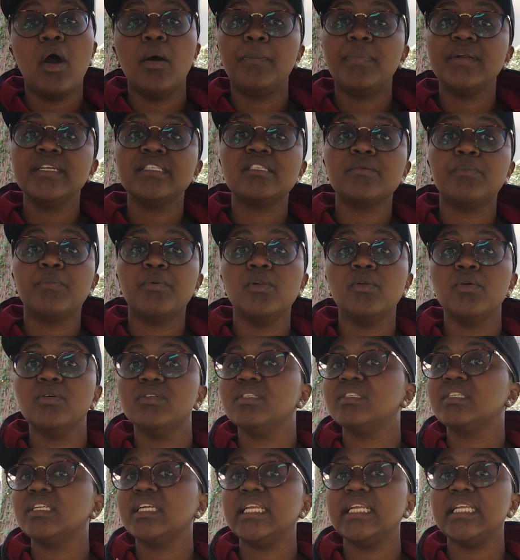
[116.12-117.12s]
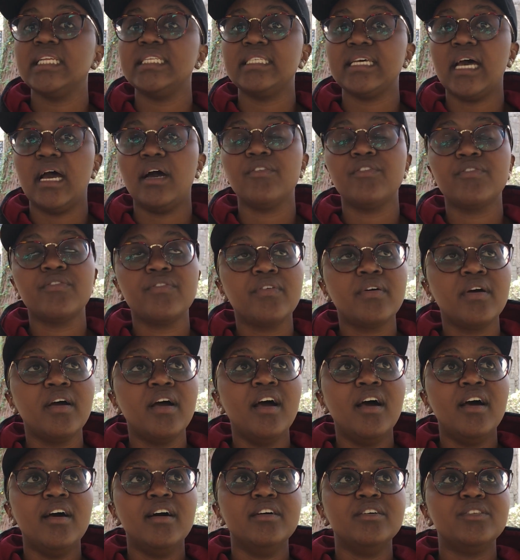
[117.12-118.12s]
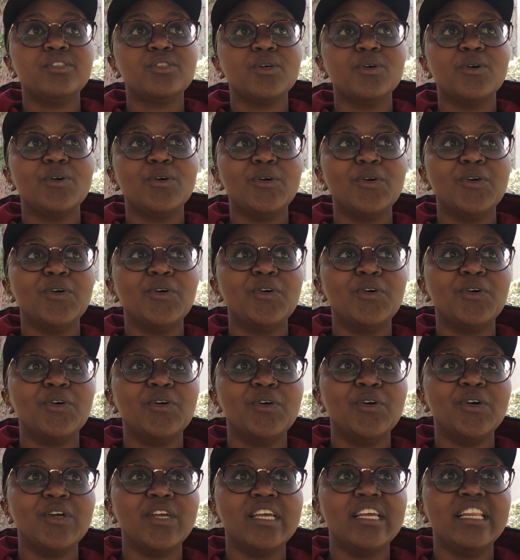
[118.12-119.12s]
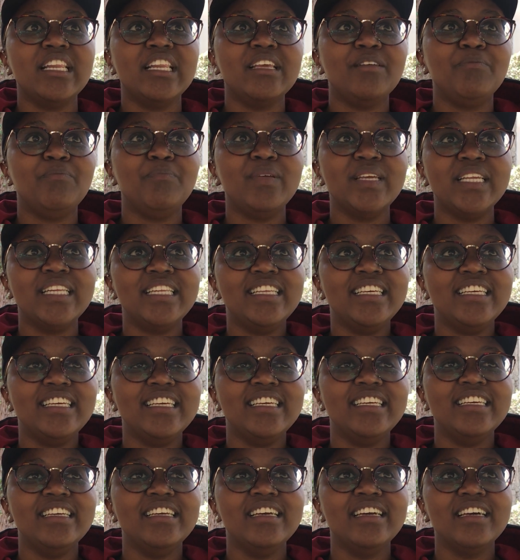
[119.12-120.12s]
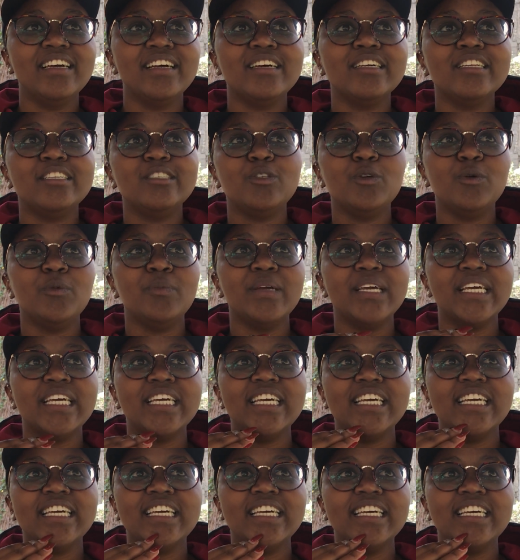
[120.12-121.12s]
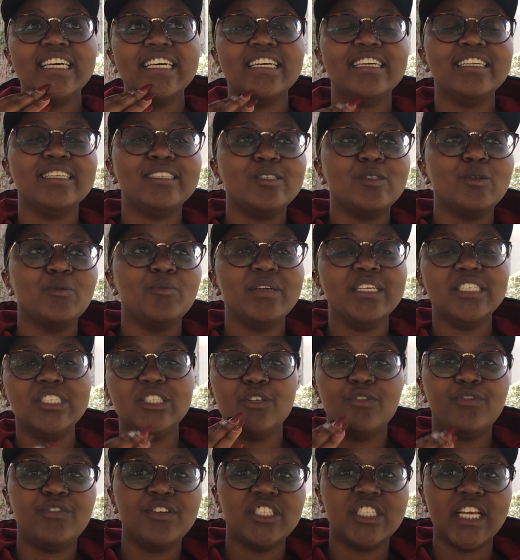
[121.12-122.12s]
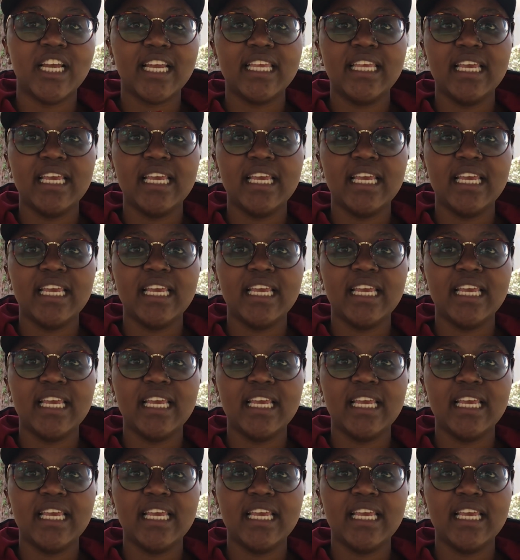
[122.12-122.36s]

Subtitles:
Our principal was really tough, so ilibidi tumejificha